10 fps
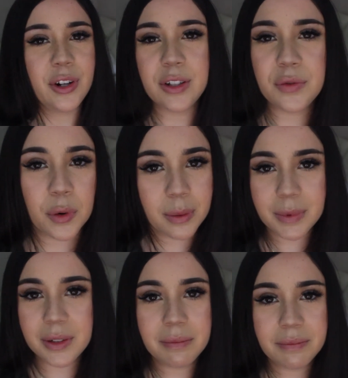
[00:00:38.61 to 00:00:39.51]

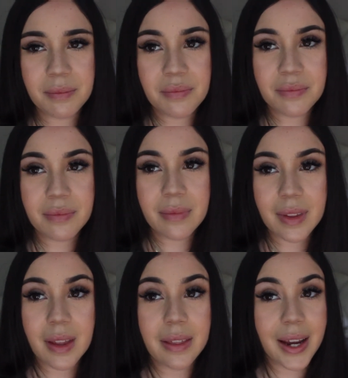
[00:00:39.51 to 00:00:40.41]
transformed.
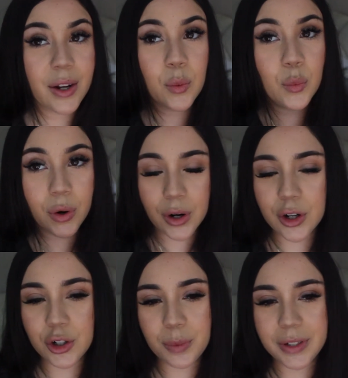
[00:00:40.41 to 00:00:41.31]
Like
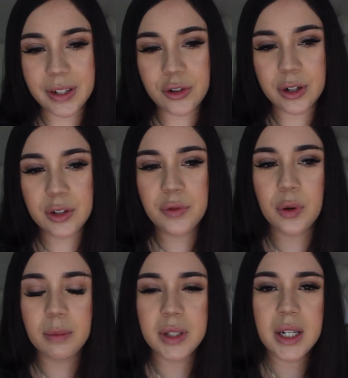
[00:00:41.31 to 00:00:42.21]
100%
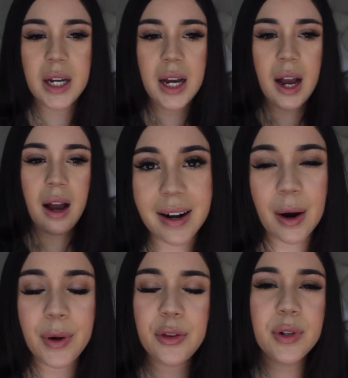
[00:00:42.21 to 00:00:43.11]
transformed. And
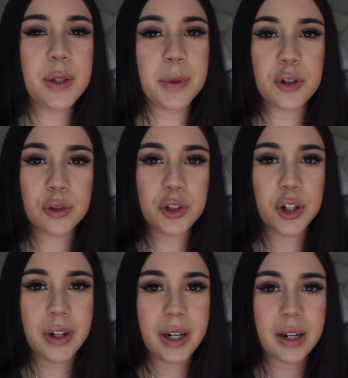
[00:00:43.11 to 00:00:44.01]
I went through a spiritual
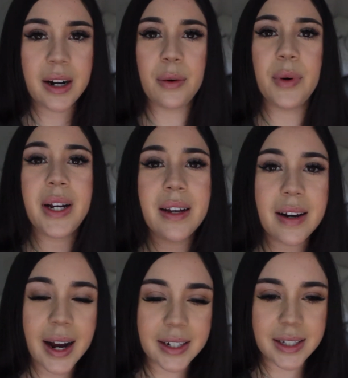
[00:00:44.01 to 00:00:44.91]
journey and I
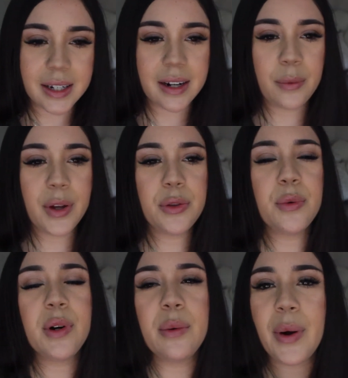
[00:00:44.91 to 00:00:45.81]
reconnected. I went
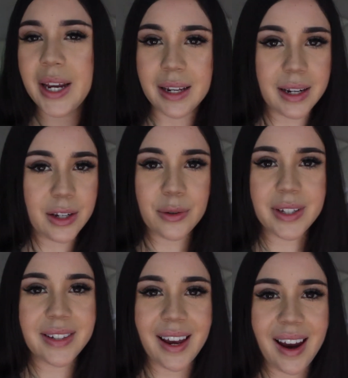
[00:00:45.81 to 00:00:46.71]
through an awakening, you
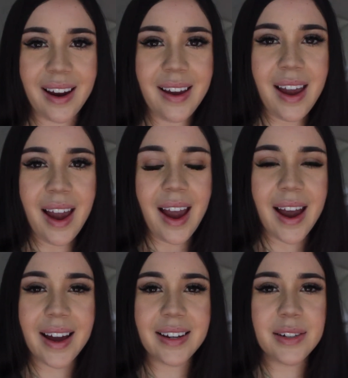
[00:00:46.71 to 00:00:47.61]
can say.
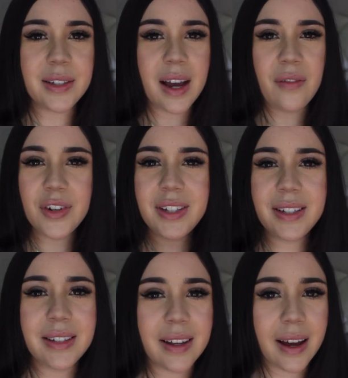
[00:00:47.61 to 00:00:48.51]
And ever
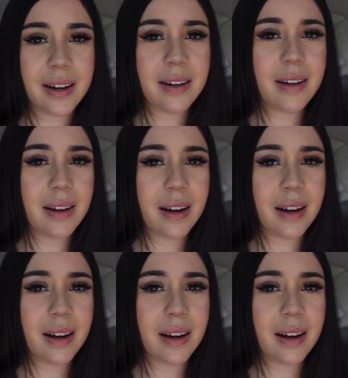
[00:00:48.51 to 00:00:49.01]
since then,